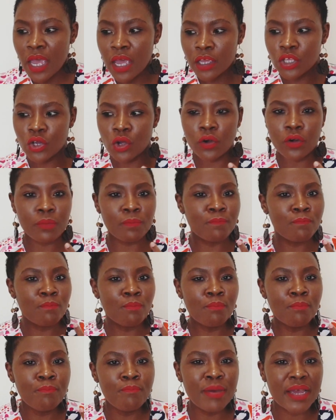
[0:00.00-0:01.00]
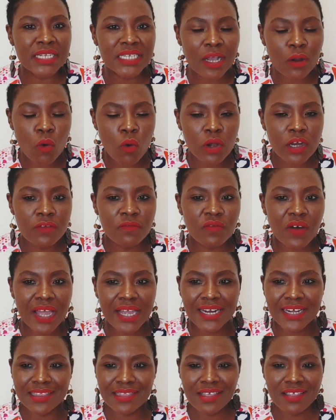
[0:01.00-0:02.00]
you're better
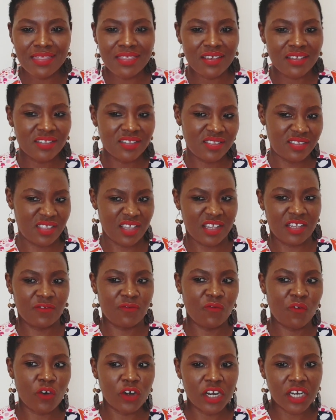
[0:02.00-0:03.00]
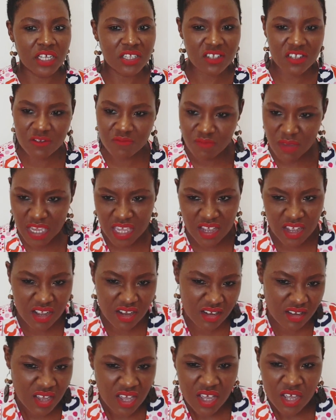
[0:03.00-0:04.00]
qualified, and then there's foreigner just making
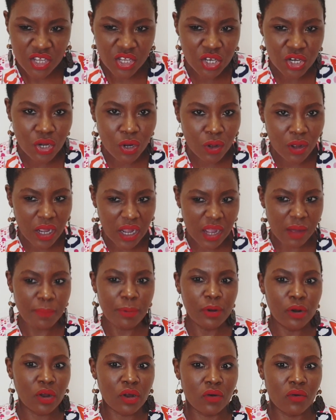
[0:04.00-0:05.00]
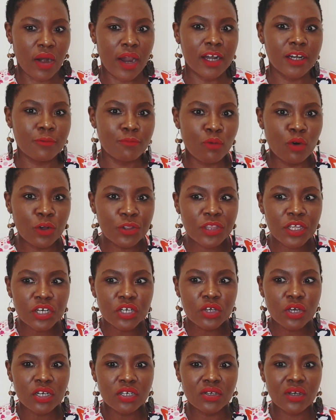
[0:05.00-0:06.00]
a couple of grand more than
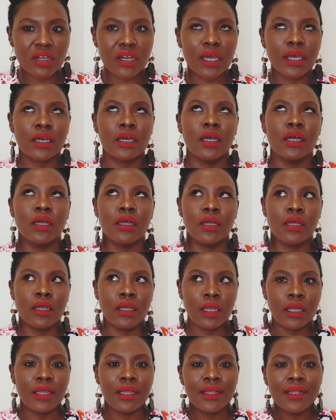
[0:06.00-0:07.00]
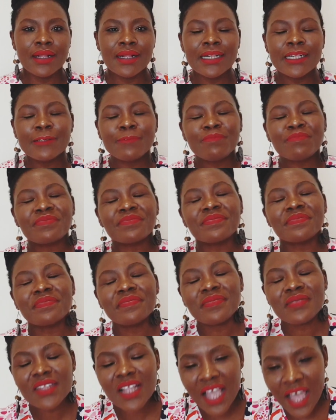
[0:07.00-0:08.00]
you, and you're like, ah.
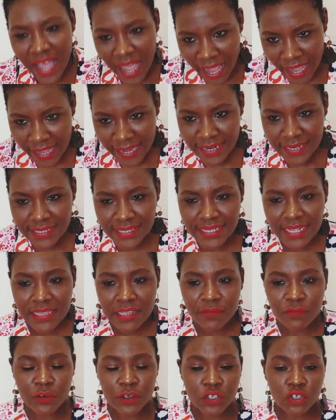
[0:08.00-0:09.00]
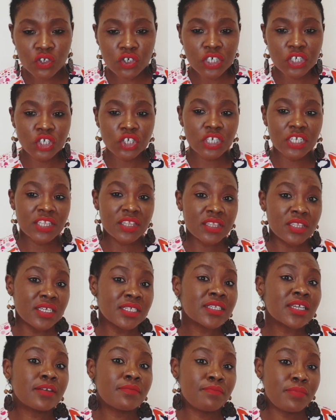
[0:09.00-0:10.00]
I understand the frustration, and this
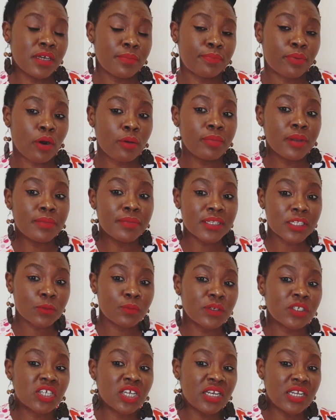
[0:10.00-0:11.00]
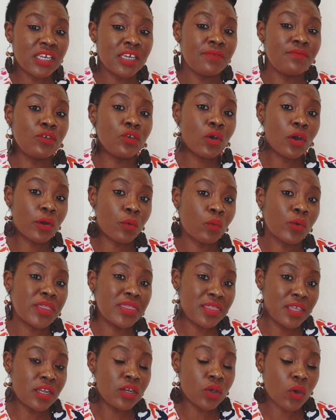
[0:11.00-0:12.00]
can be a problem, especially if you are
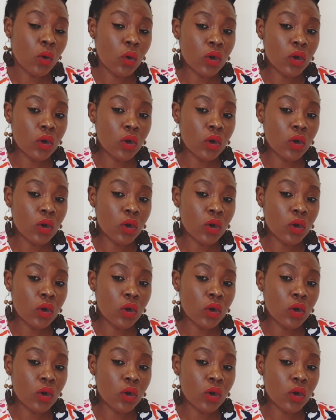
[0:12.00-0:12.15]
within your